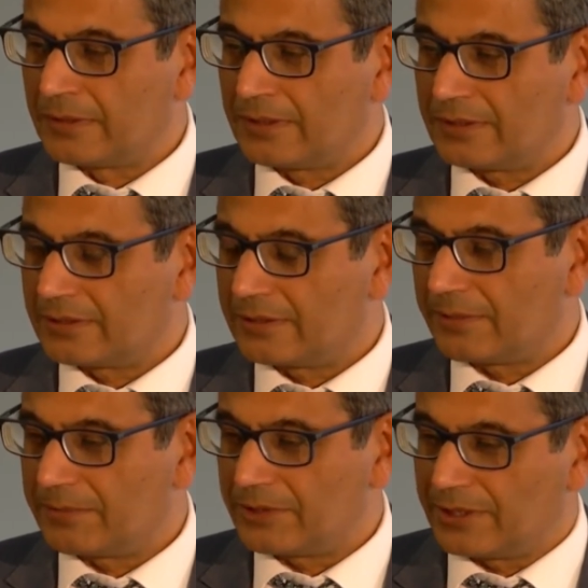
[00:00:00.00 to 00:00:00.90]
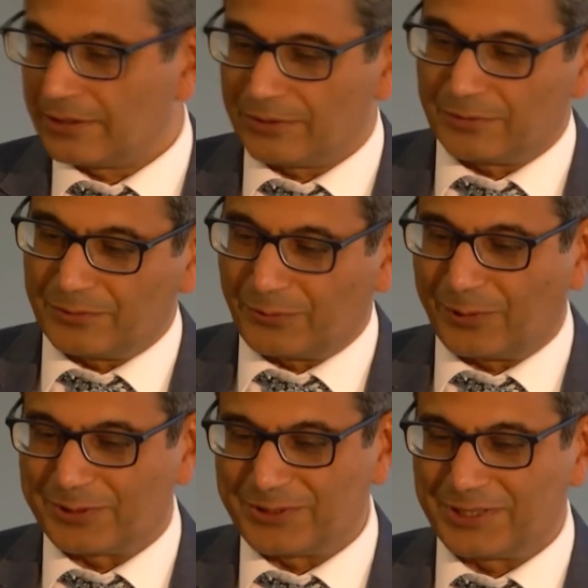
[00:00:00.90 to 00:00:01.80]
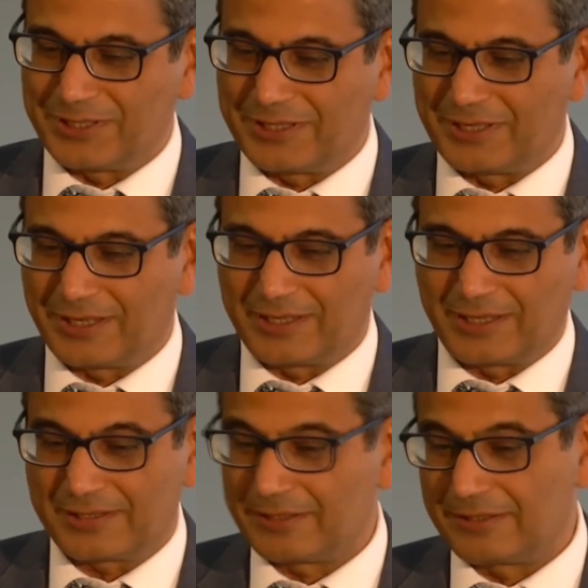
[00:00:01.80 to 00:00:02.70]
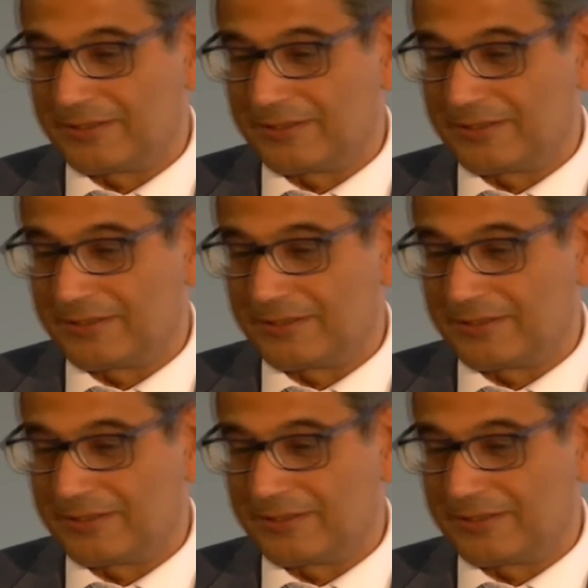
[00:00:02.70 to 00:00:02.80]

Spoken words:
send it to Neurology India, and I said,